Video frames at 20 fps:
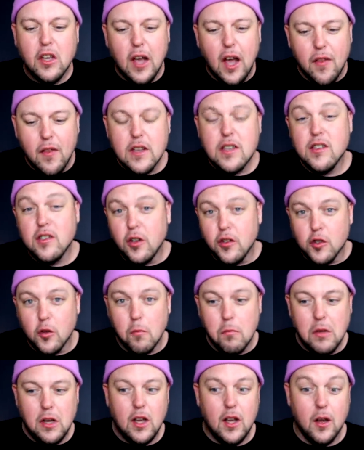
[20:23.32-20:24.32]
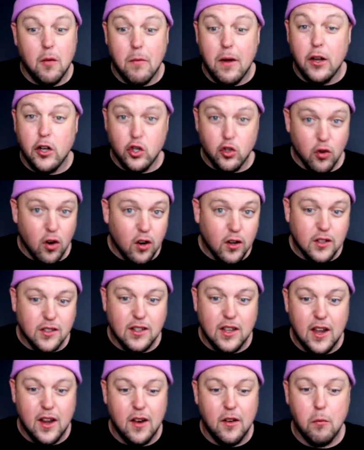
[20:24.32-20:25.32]
And this is also me in my drunk
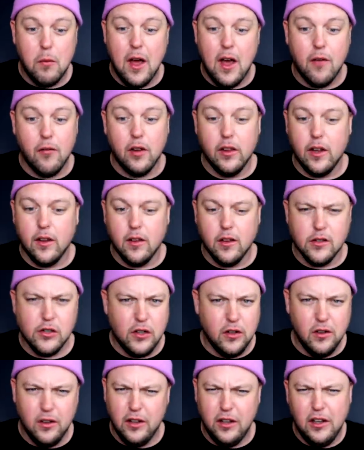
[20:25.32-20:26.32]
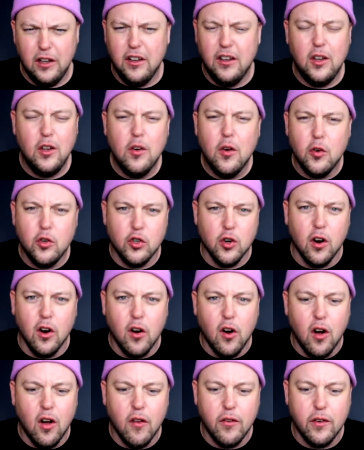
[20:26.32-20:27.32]
state having like this, you know, drunk
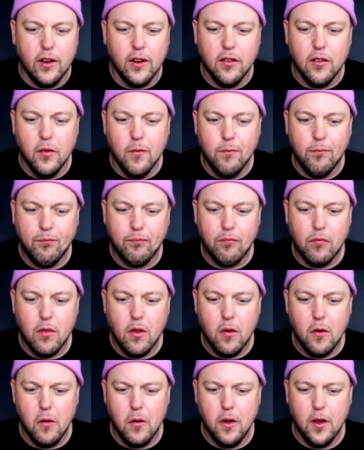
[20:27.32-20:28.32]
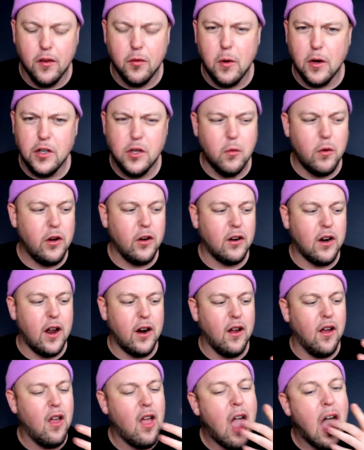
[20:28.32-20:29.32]
confidence, especially when you're
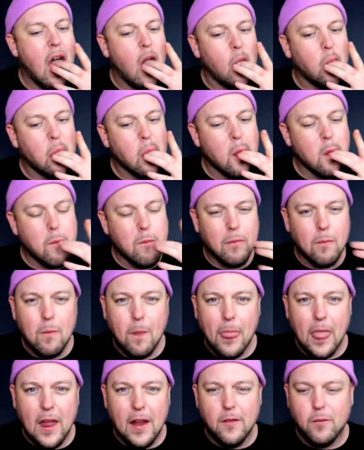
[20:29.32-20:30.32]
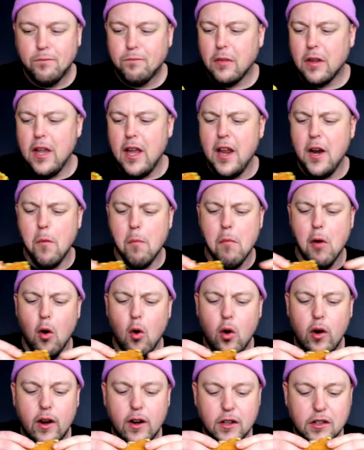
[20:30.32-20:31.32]
kind of in a
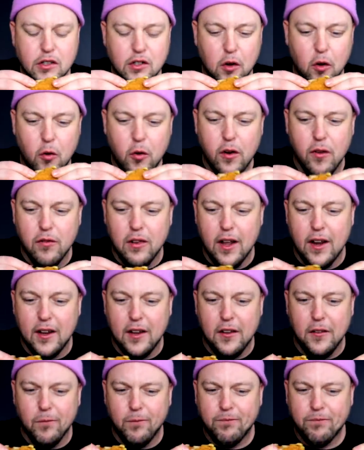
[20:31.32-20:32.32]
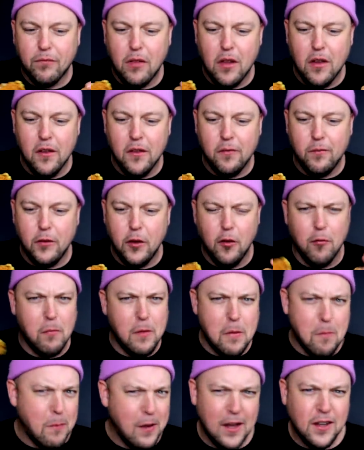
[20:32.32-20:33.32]
mode, in a zone of like, you've
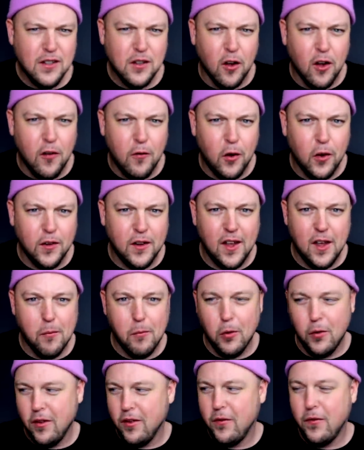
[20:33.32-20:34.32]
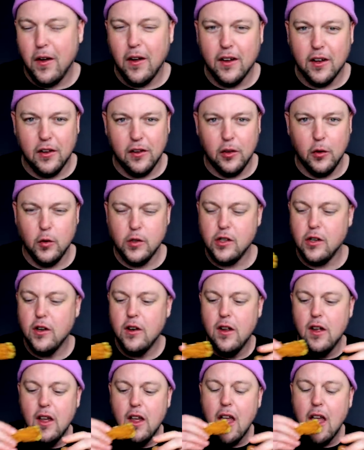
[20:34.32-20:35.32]
been pissed off all day about this fucking loser.